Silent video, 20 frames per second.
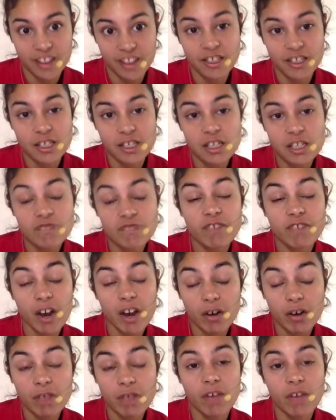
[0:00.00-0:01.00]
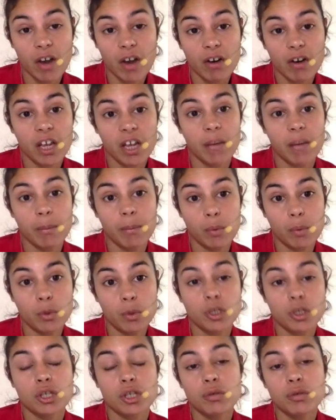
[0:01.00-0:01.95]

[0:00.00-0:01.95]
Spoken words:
This is very, very important.